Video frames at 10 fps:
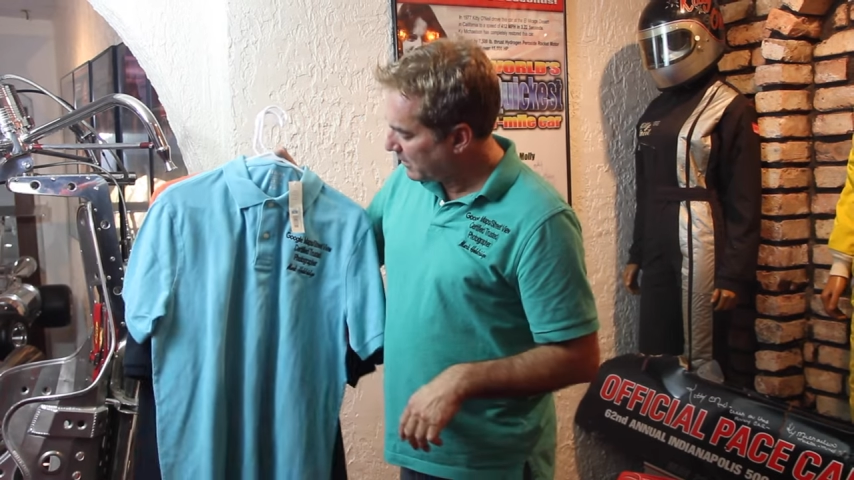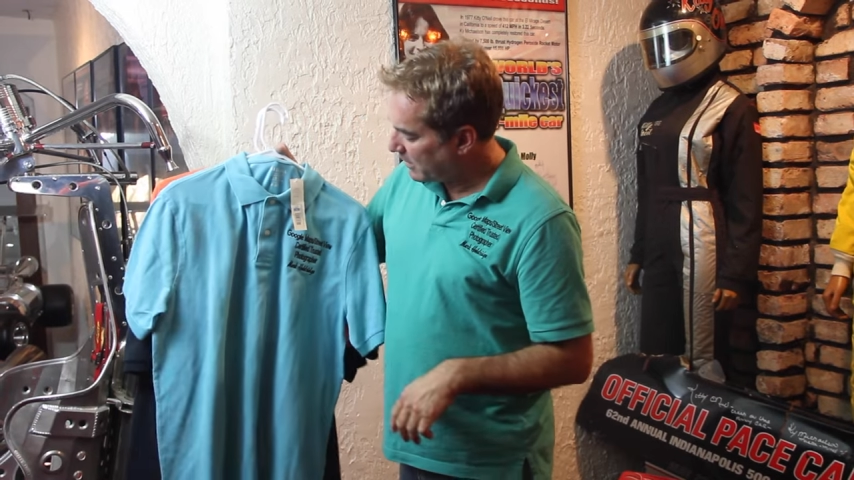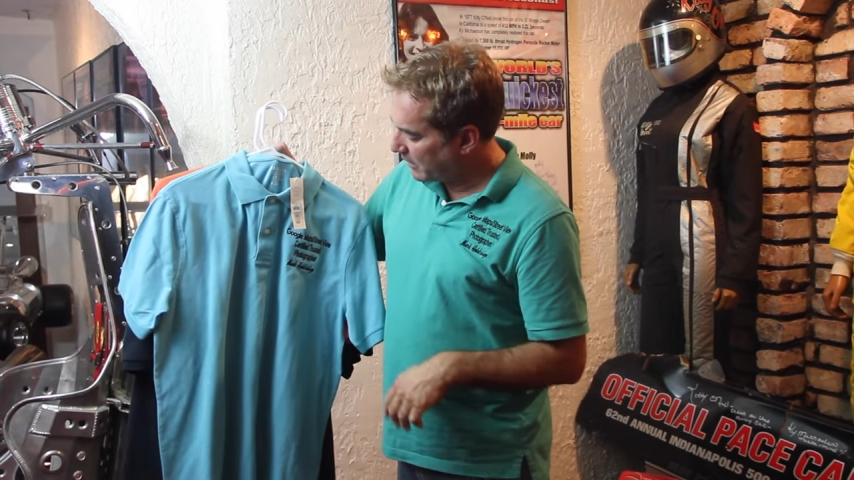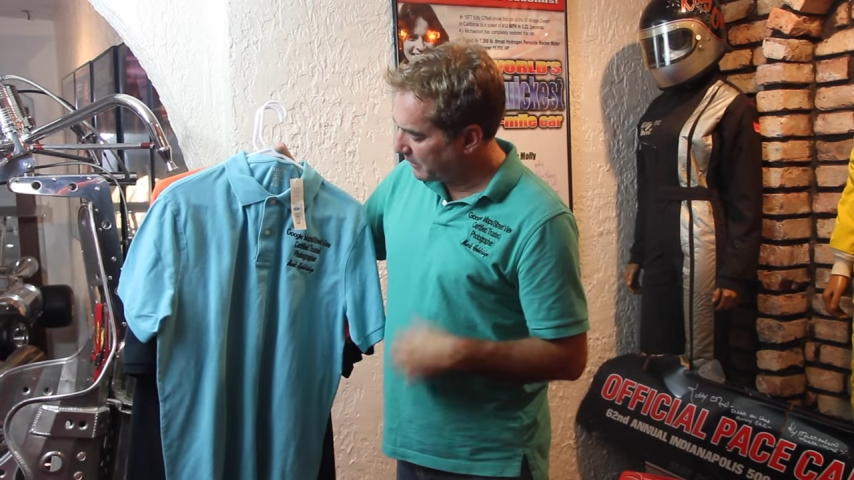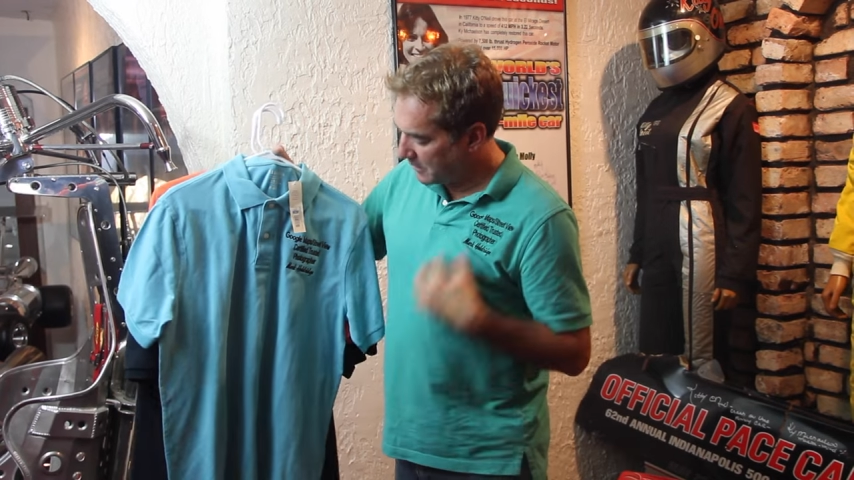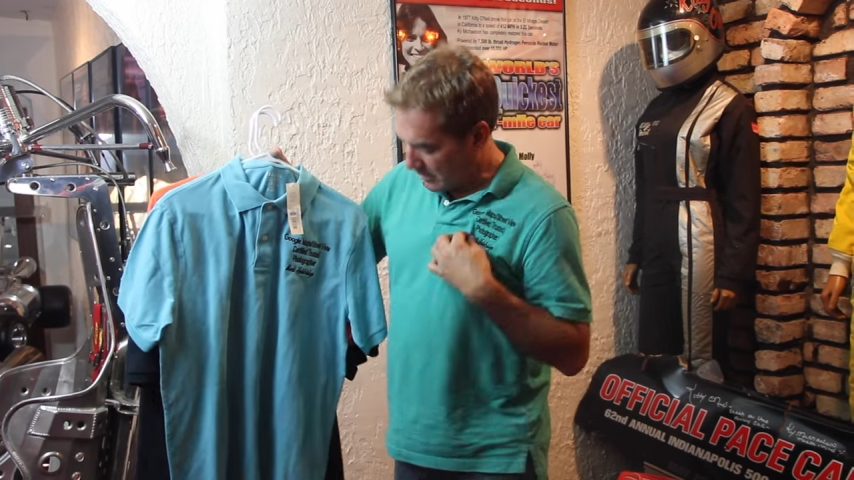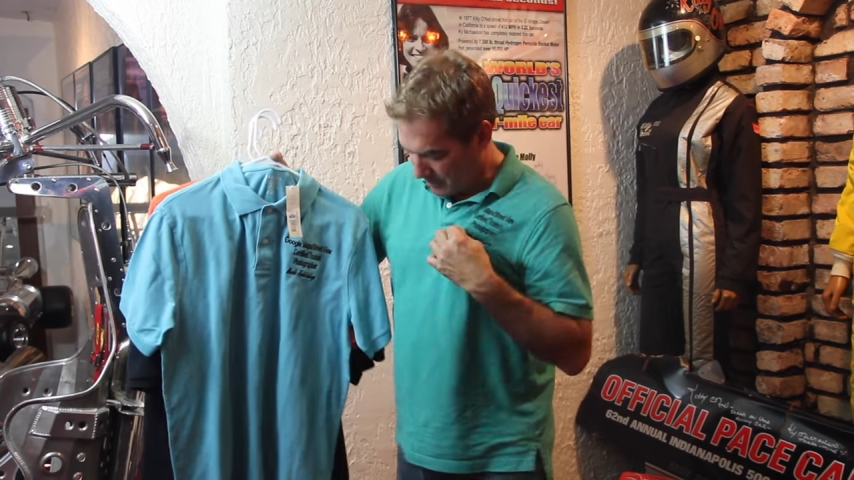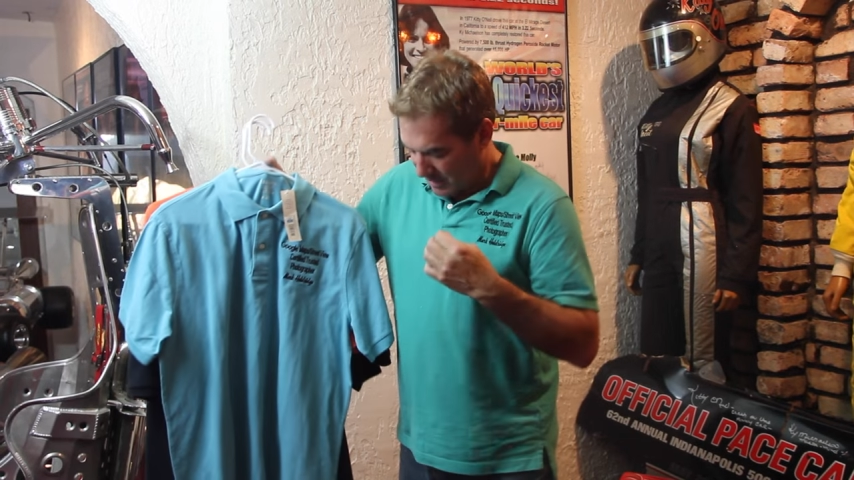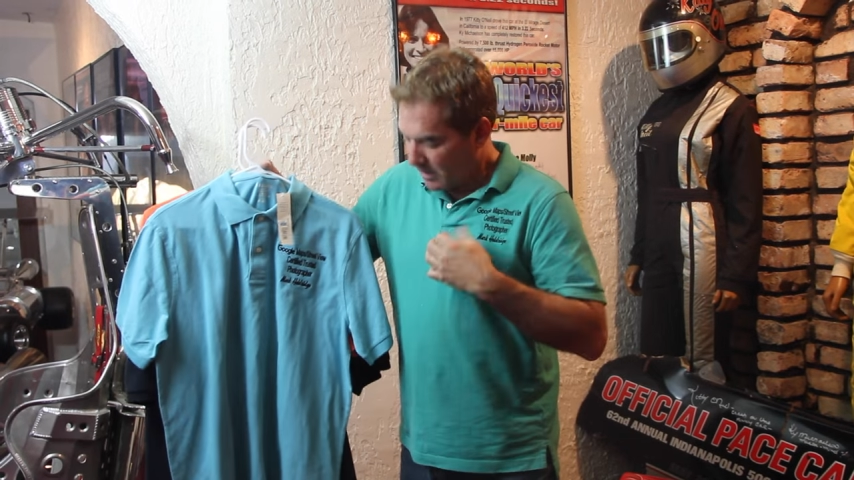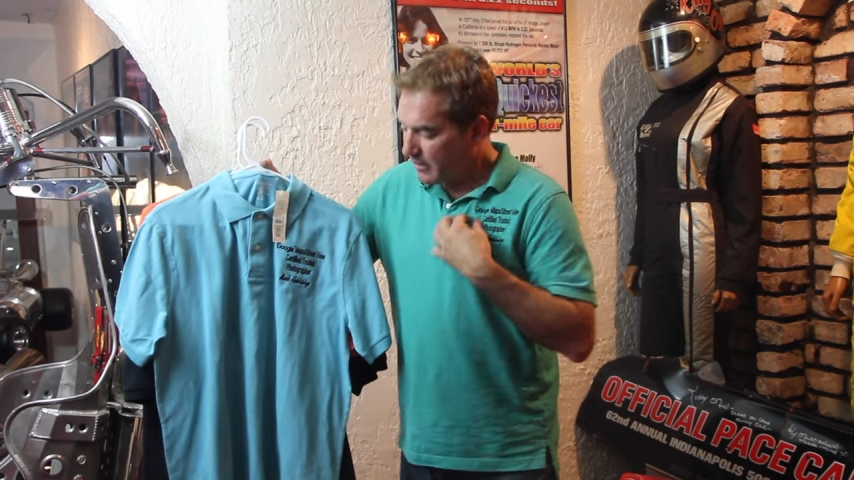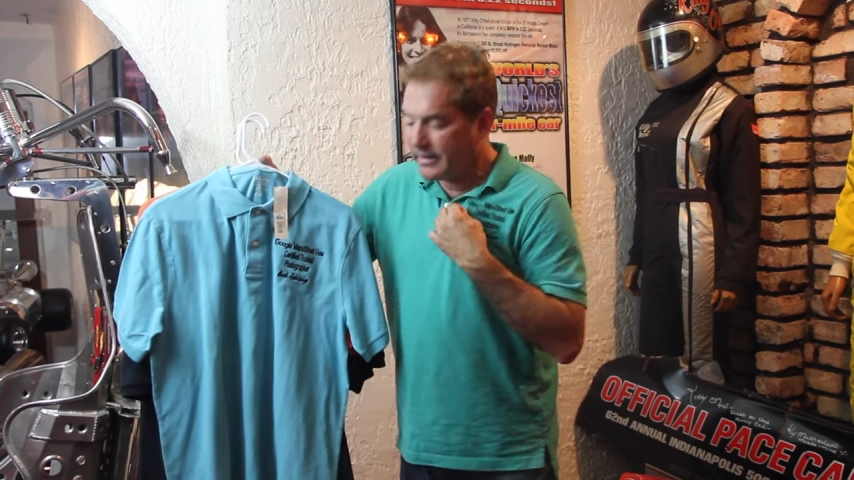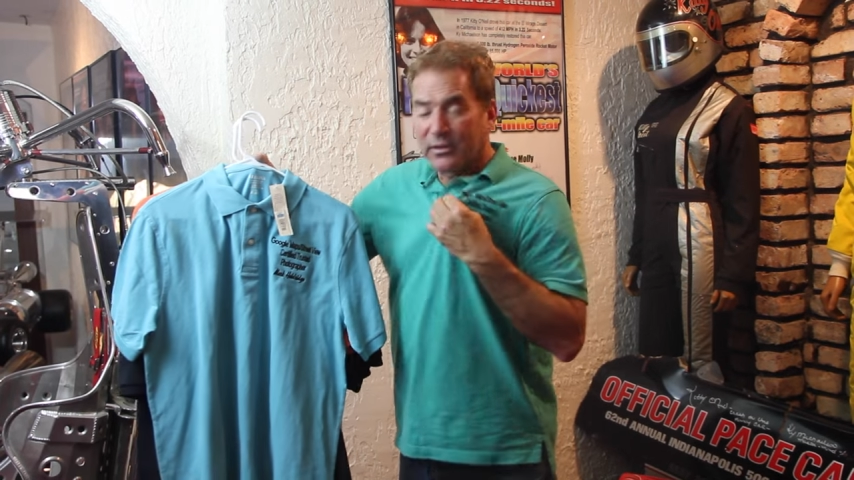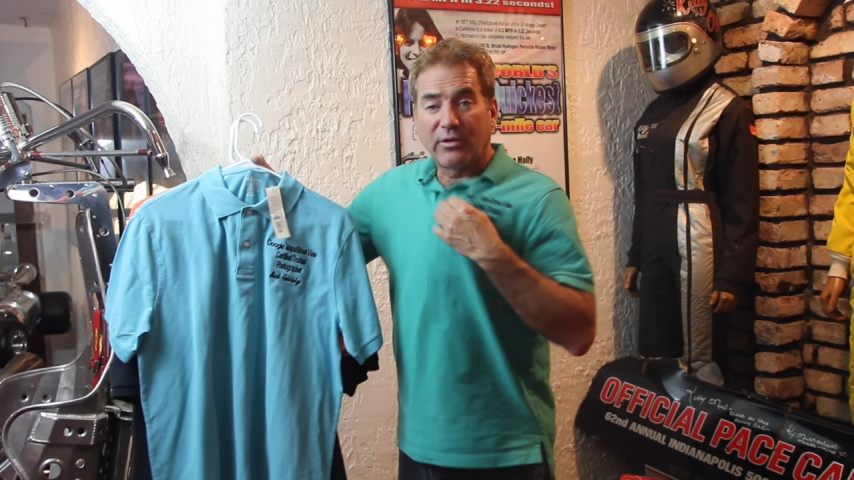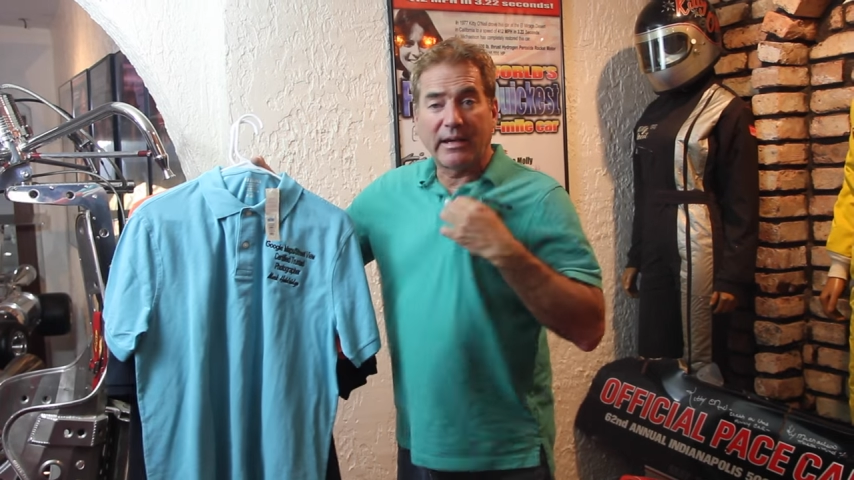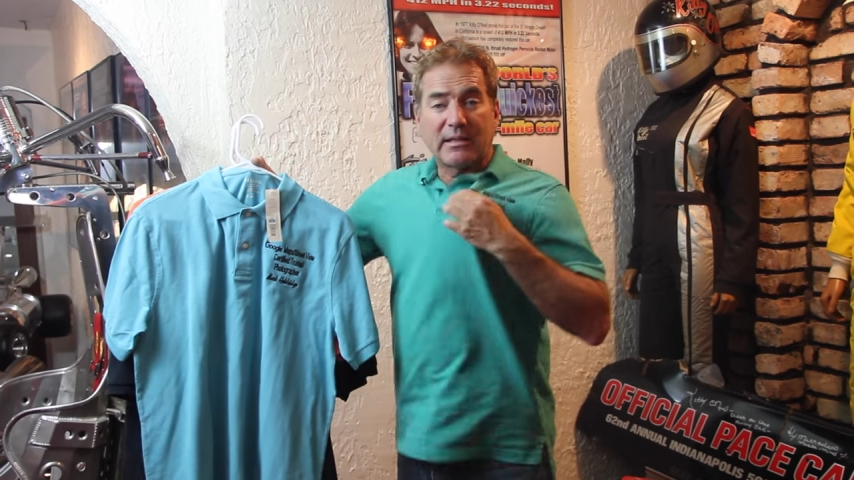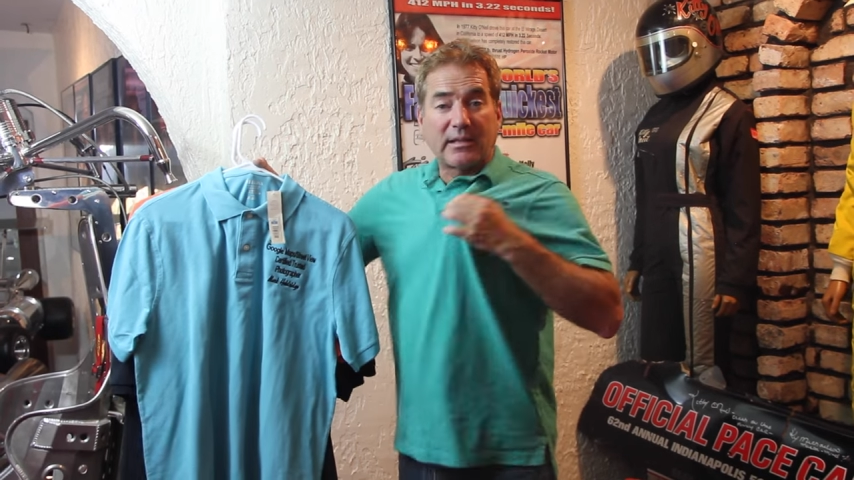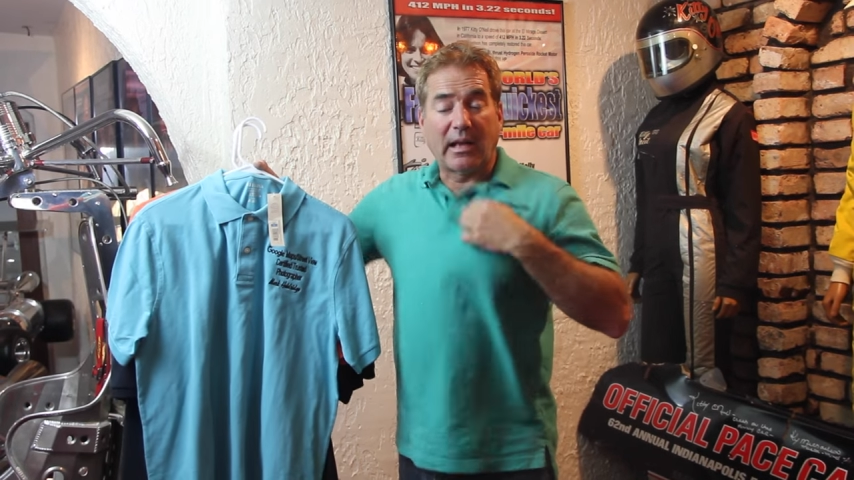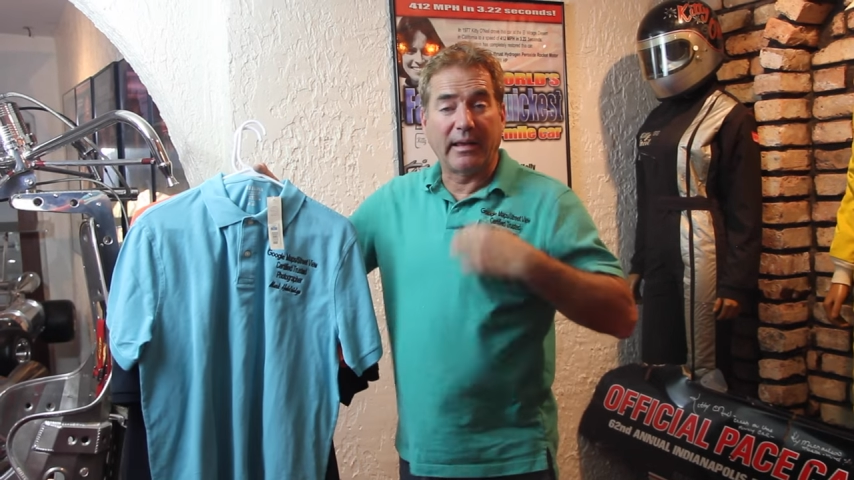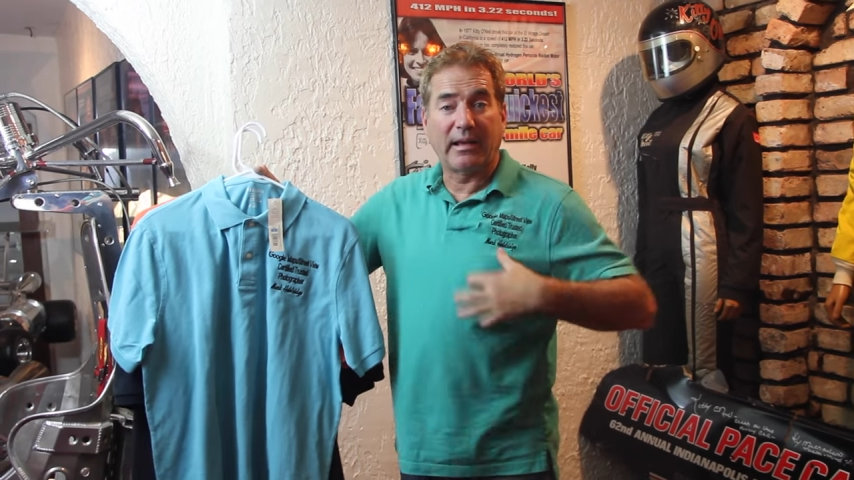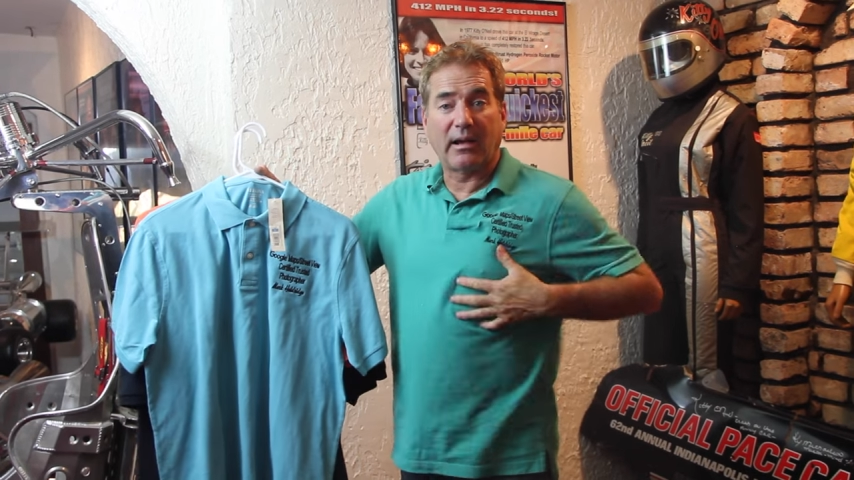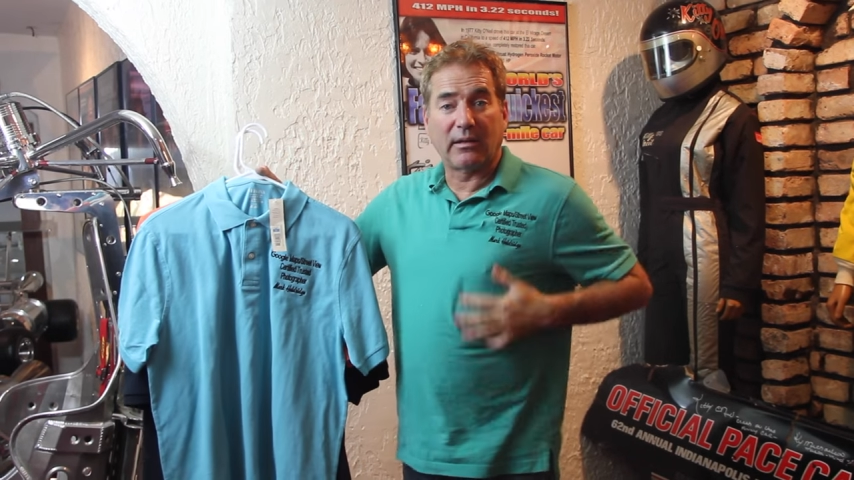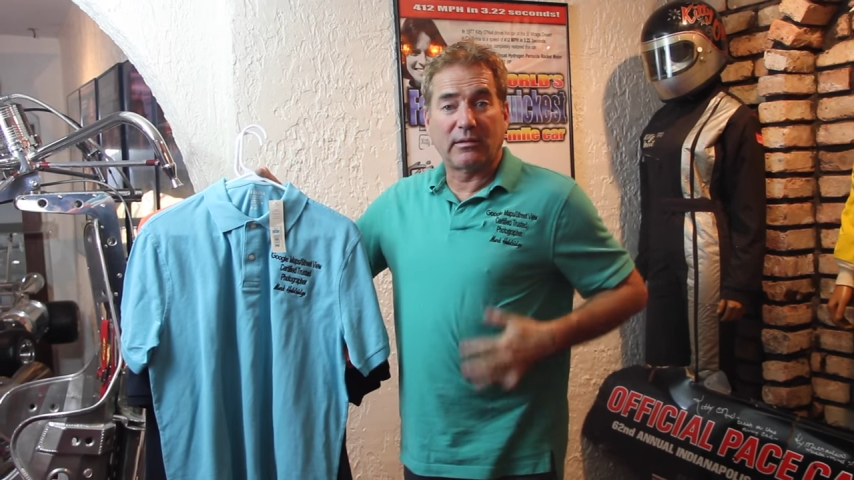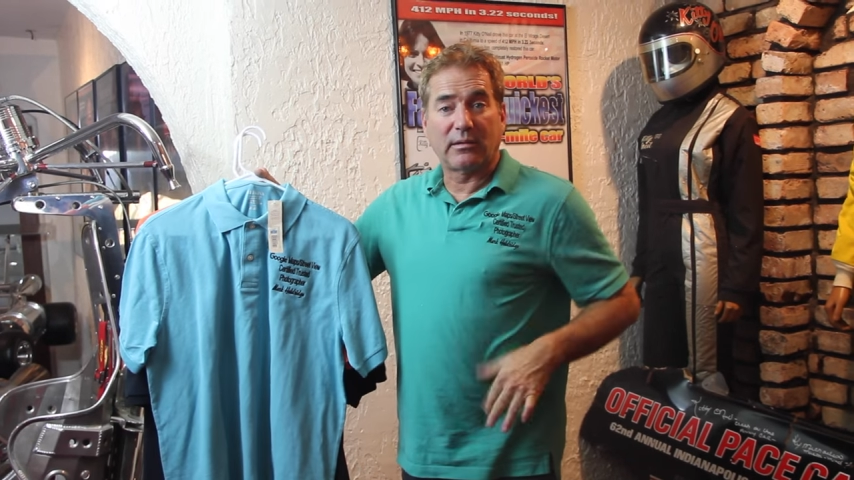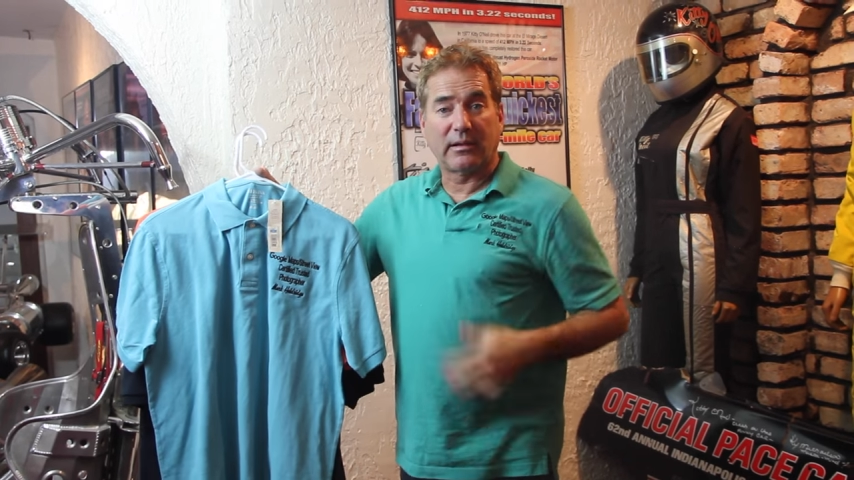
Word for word: all the time. These are great selling colors,